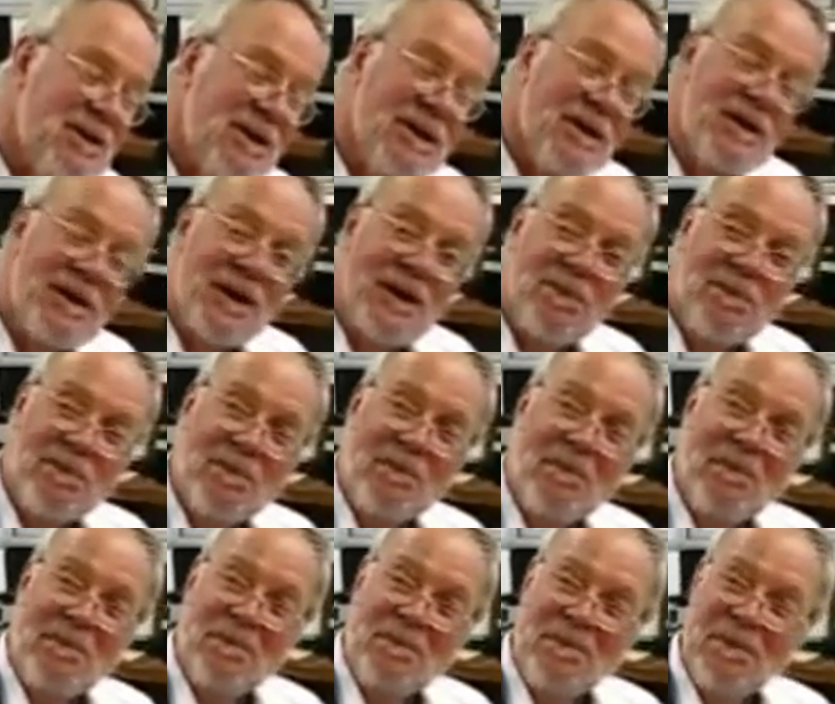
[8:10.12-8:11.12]
a DNA
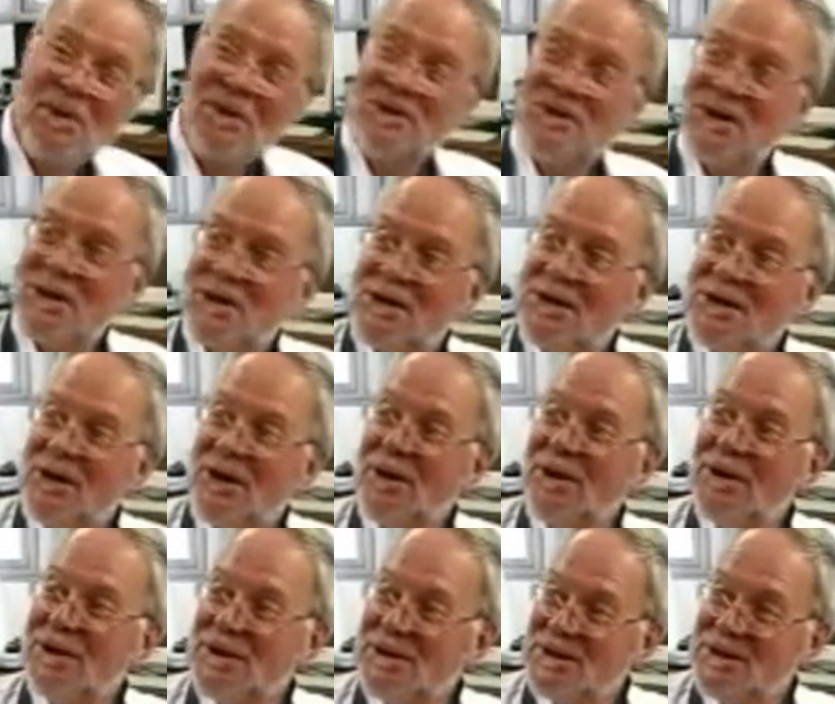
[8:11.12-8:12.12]
project
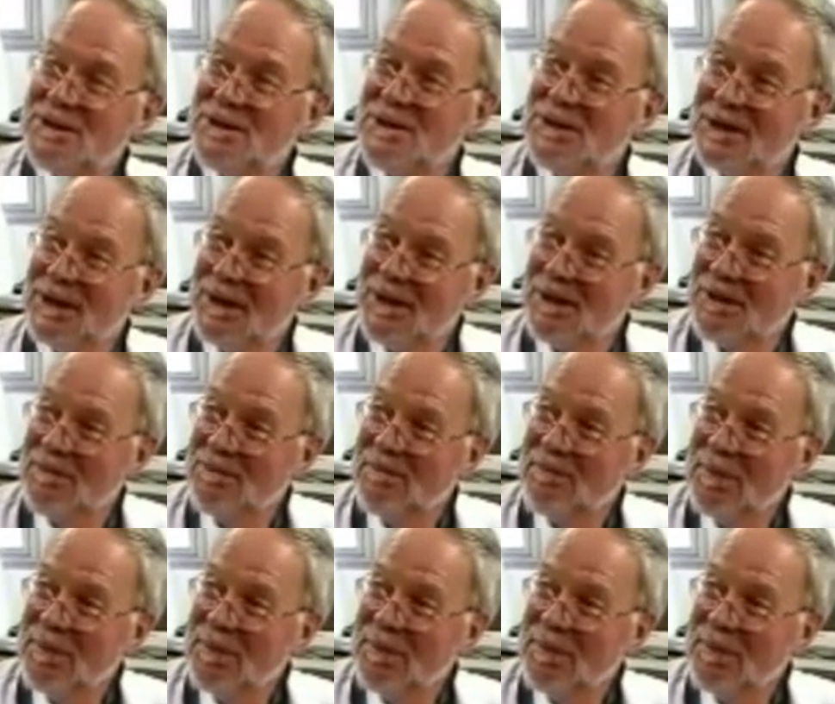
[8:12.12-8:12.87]
on this skull.